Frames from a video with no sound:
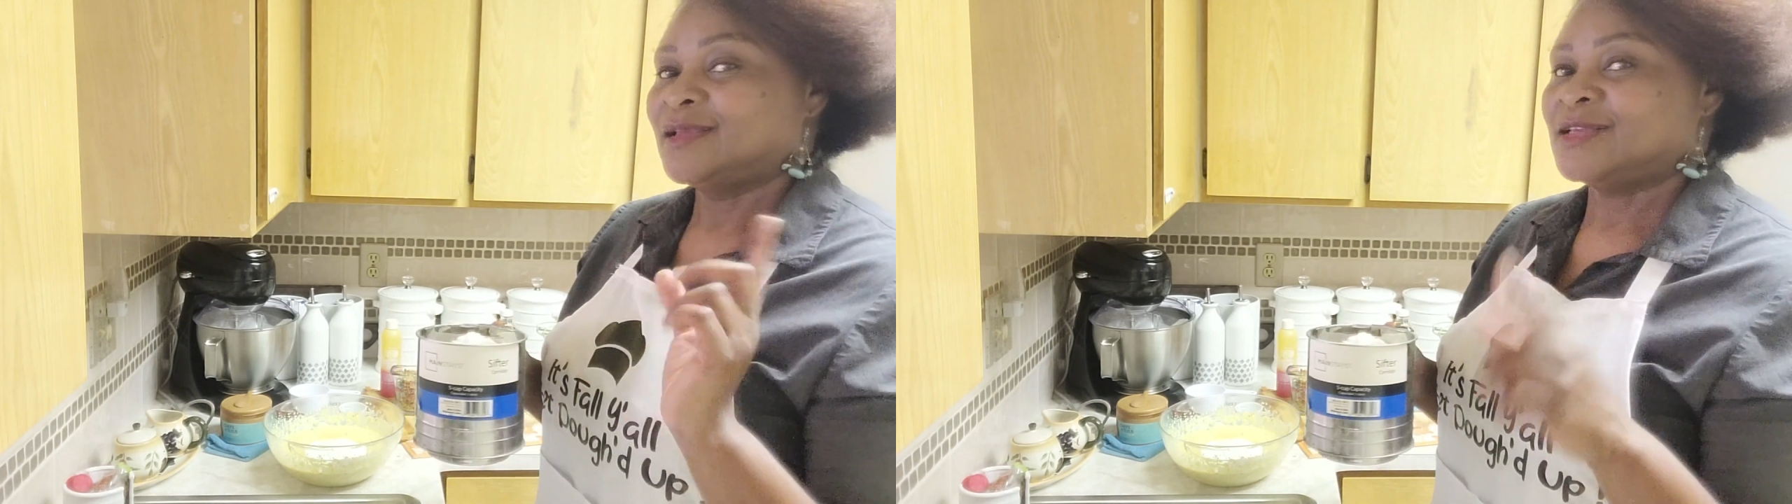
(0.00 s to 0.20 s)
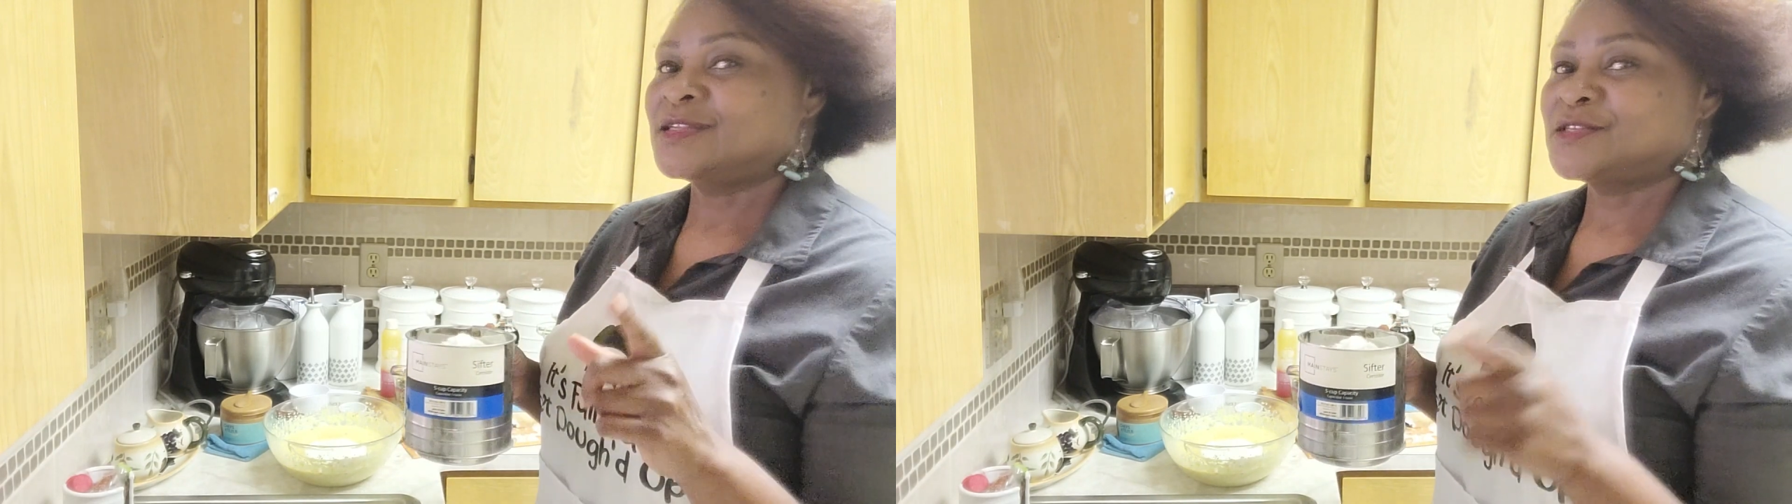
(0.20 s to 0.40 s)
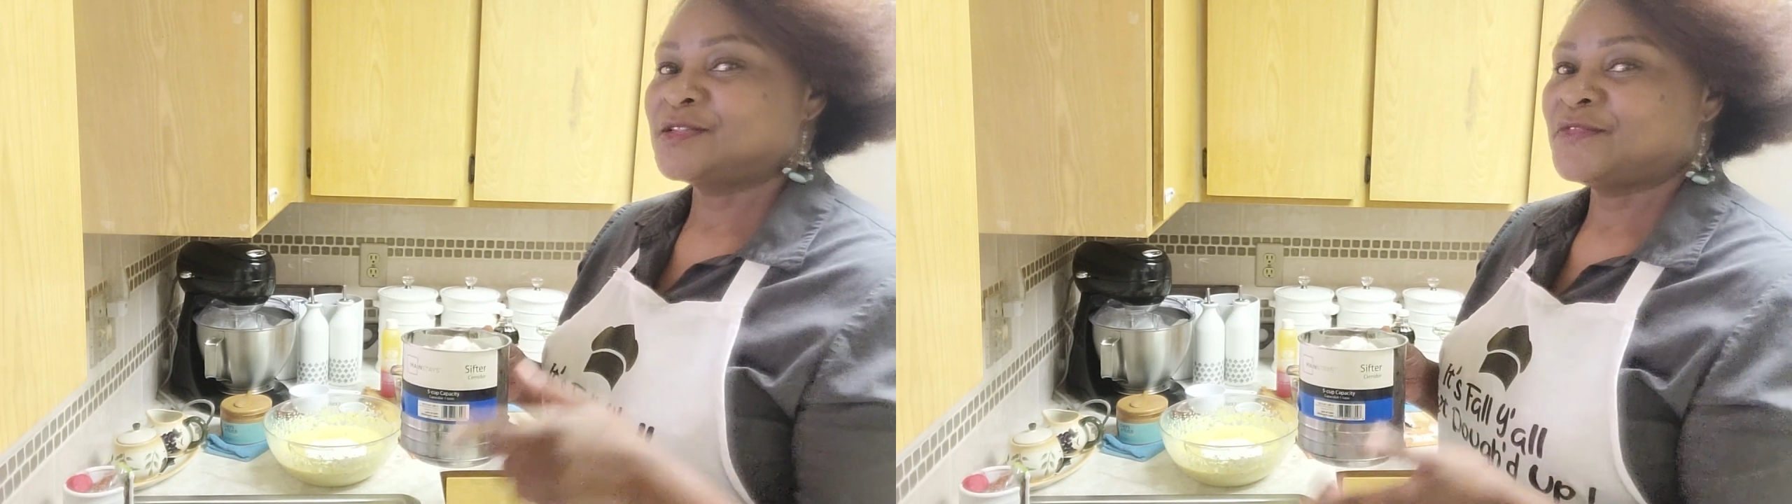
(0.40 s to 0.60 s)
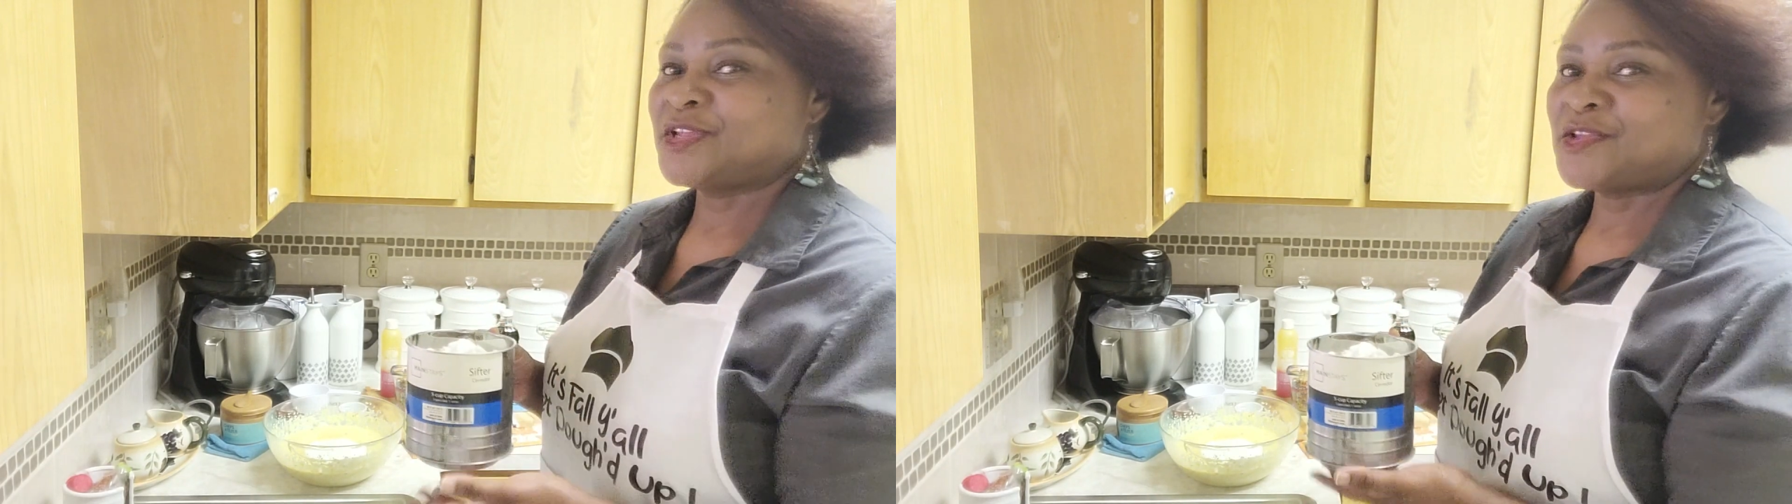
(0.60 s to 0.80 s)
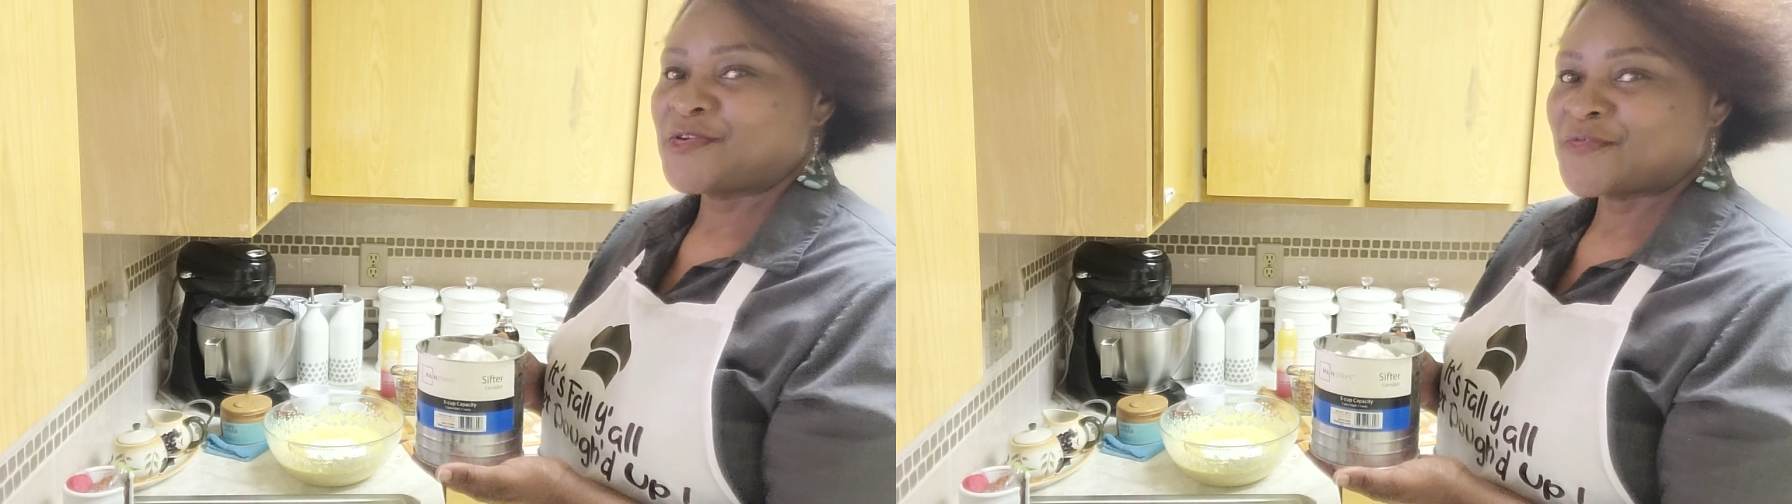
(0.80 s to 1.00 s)
into the
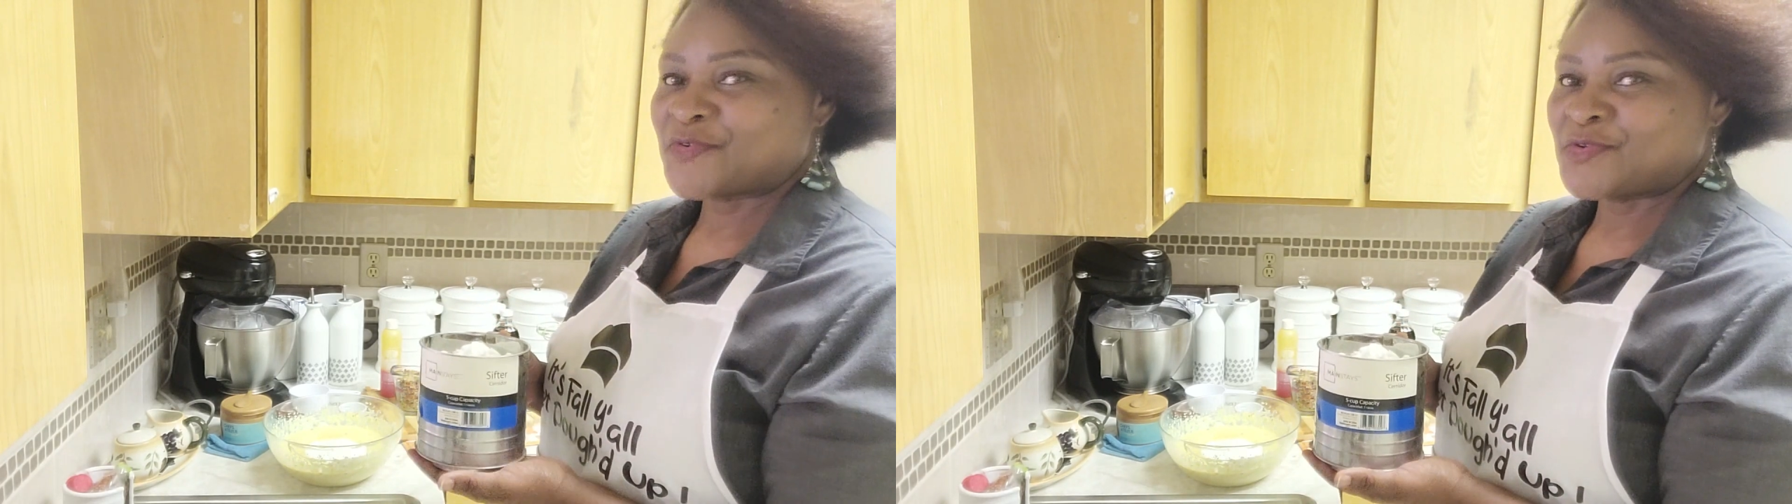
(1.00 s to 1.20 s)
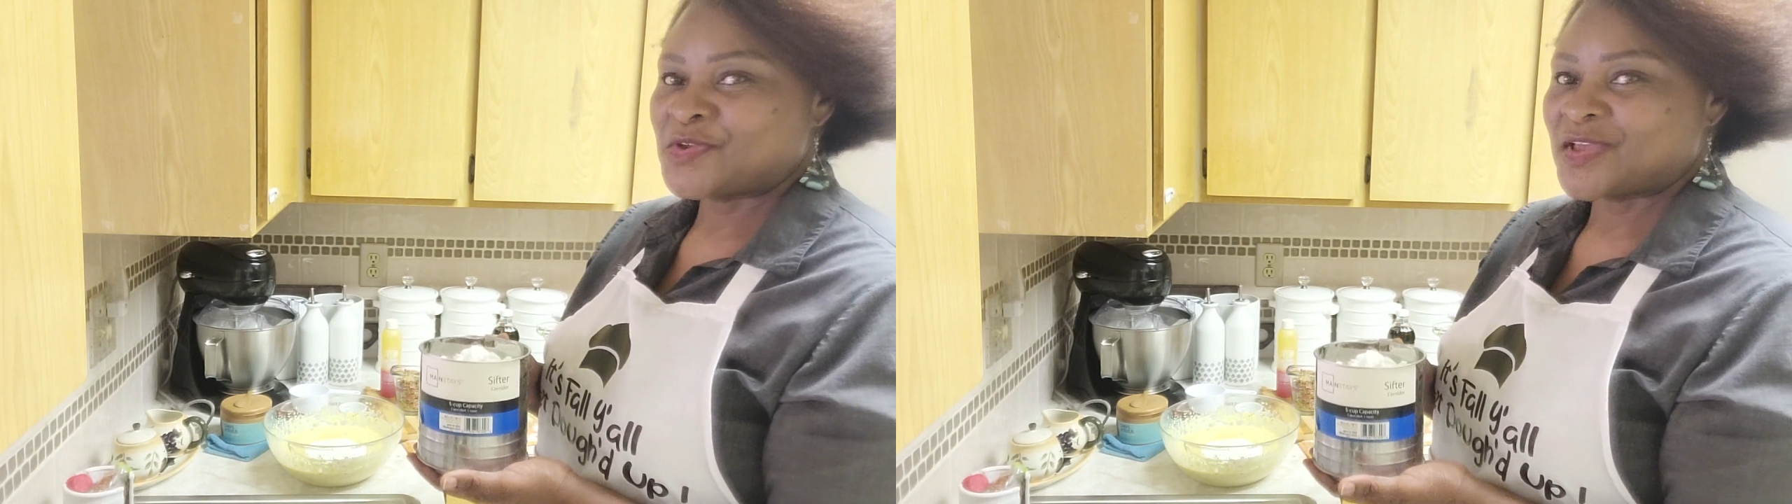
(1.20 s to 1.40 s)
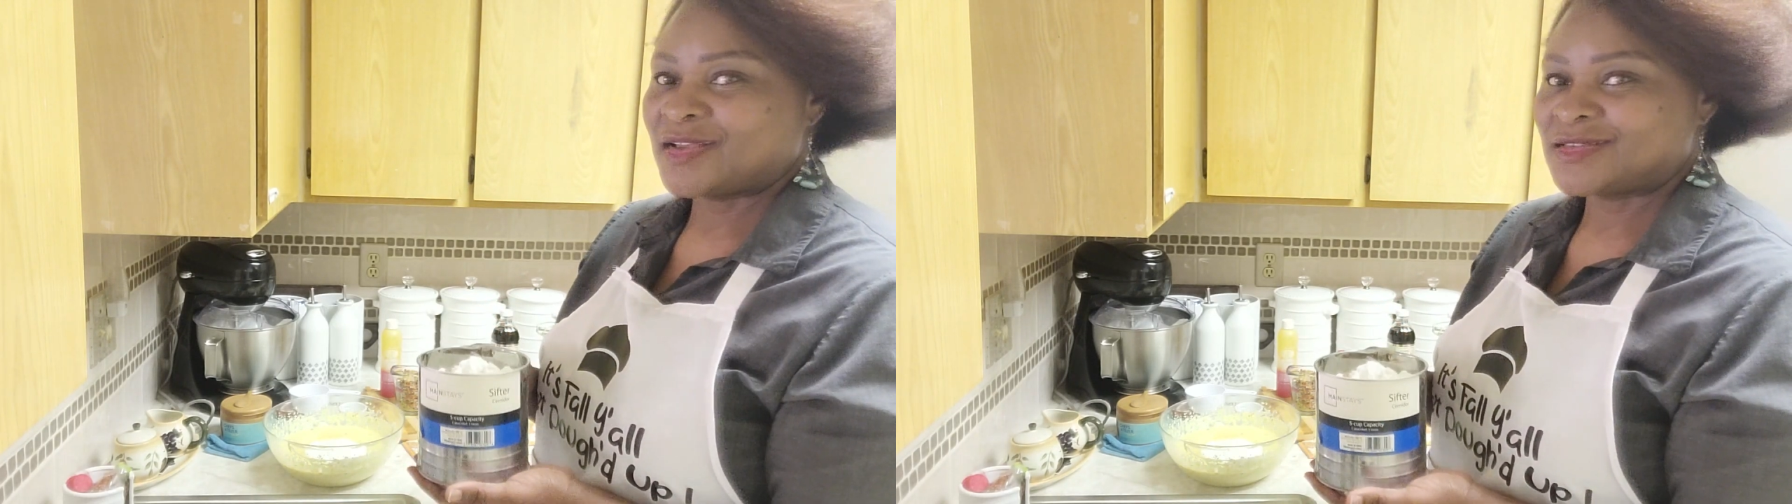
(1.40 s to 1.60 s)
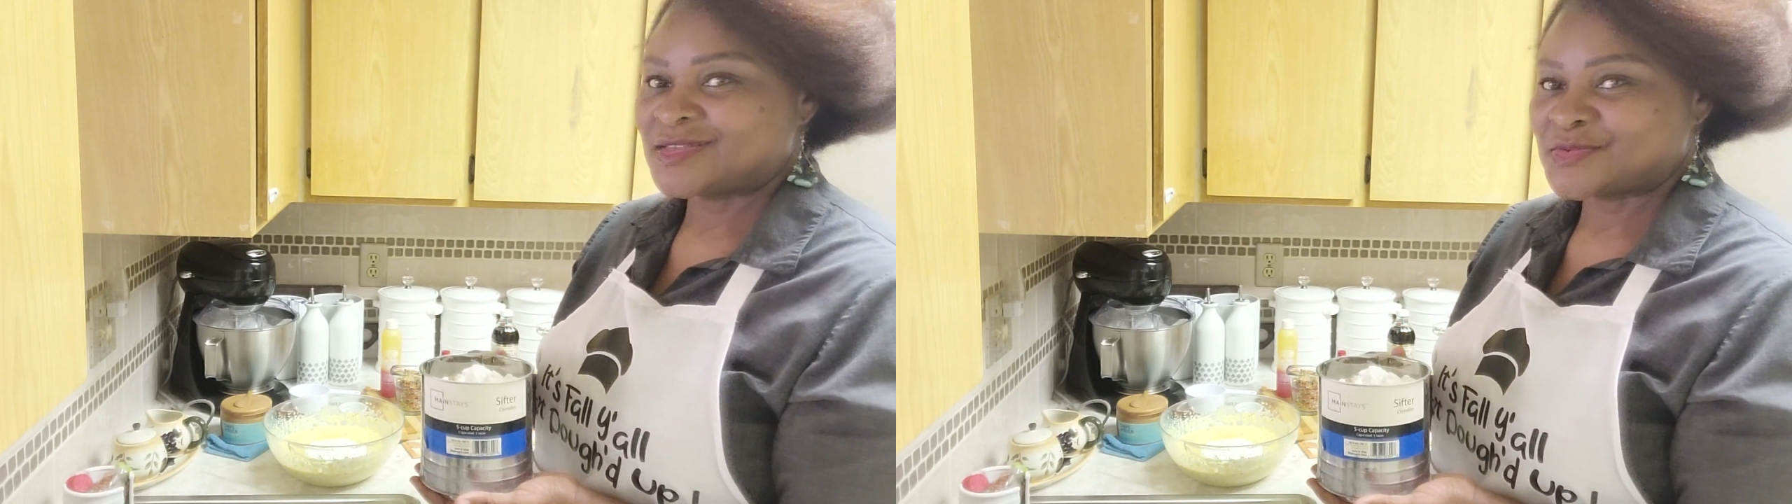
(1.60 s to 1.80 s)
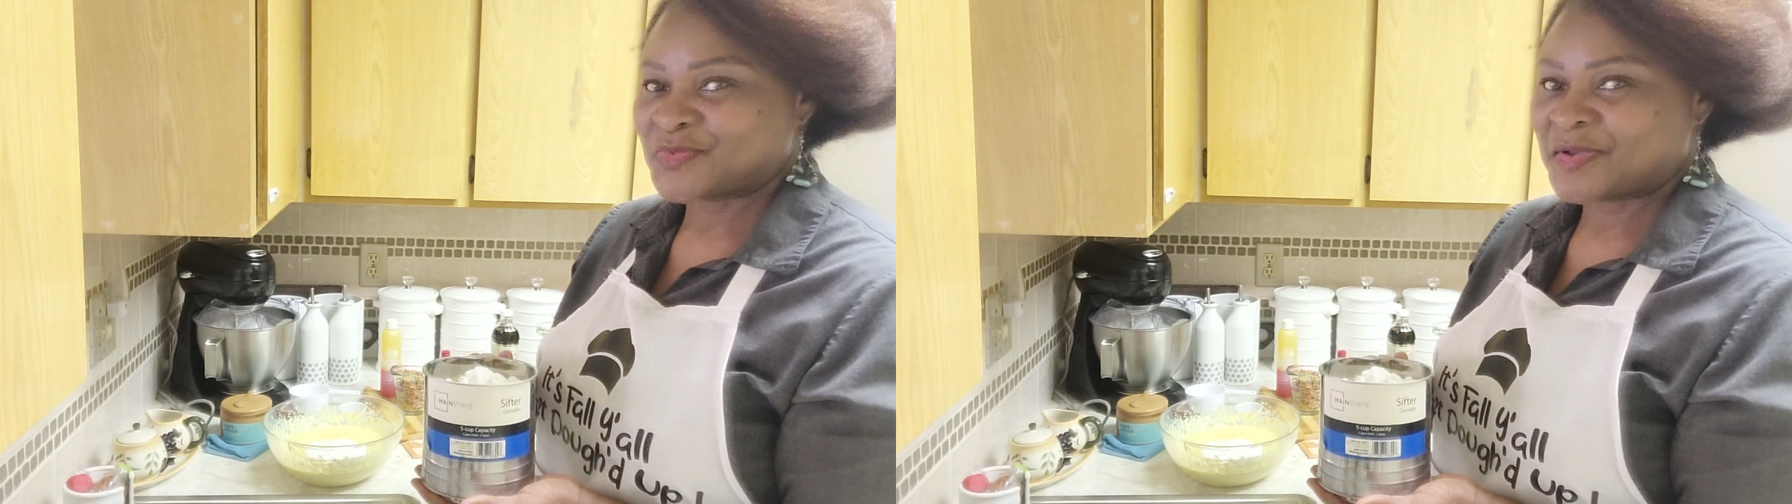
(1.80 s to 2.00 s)
video for you guys
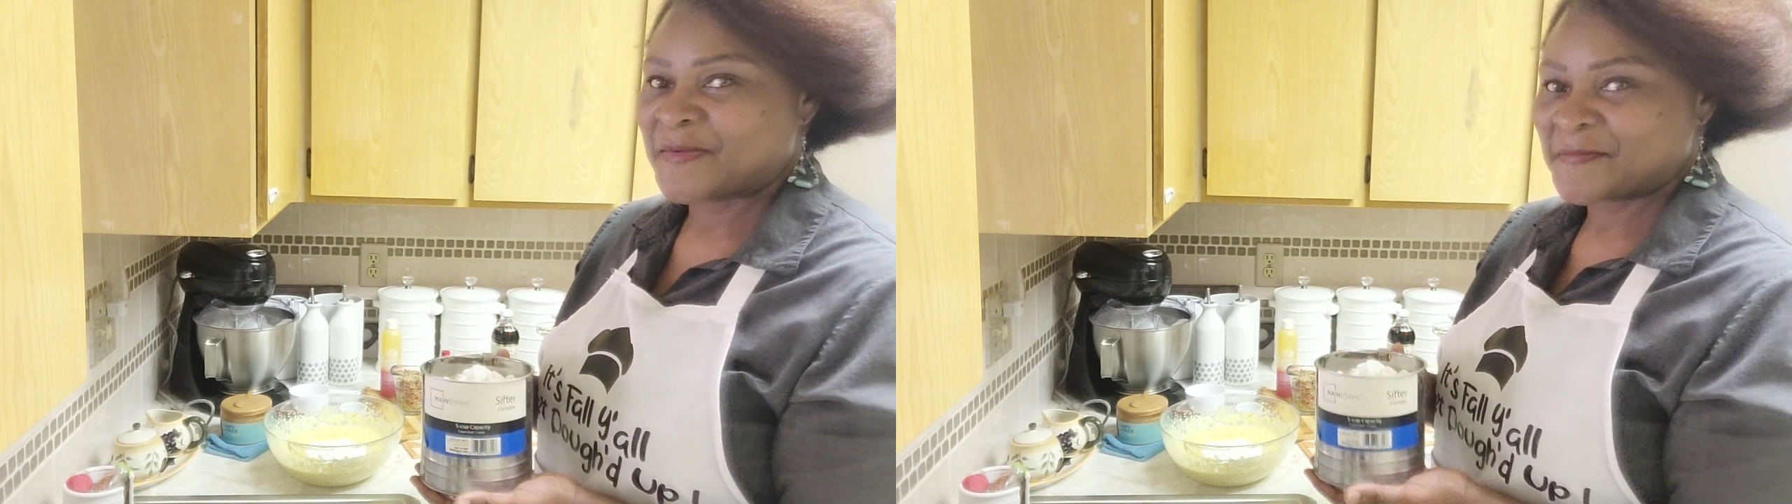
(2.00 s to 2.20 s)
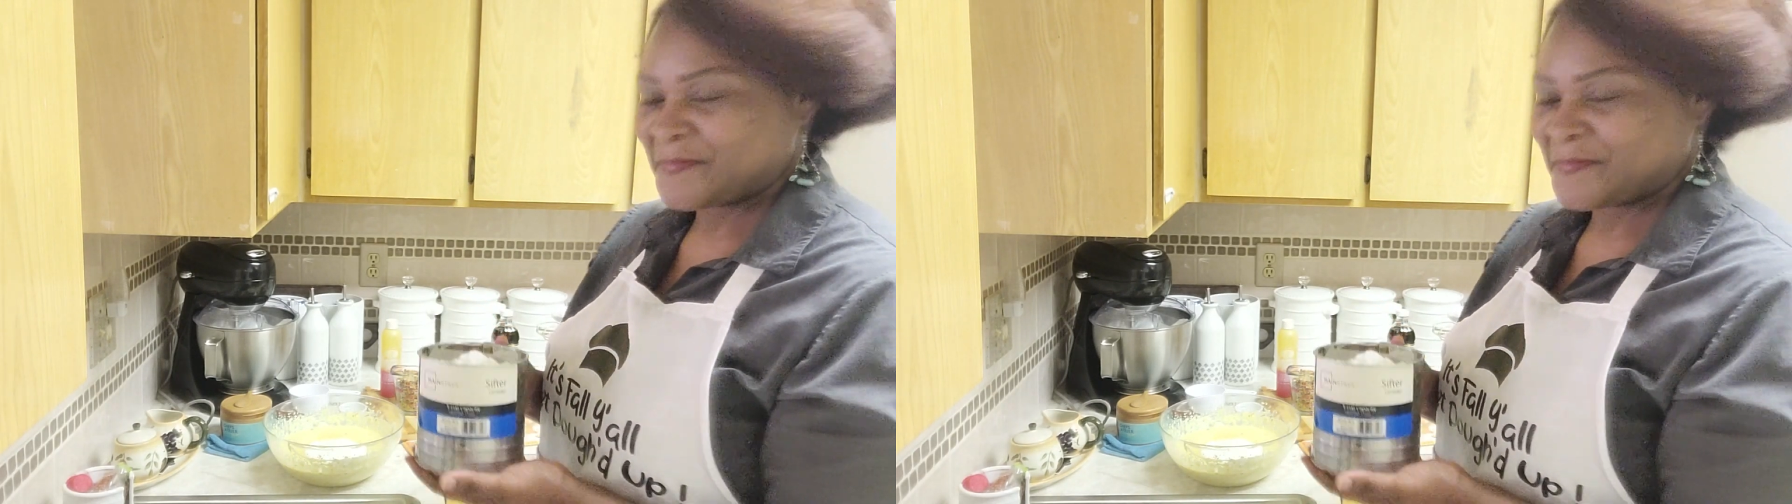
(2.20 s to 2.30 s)
as well.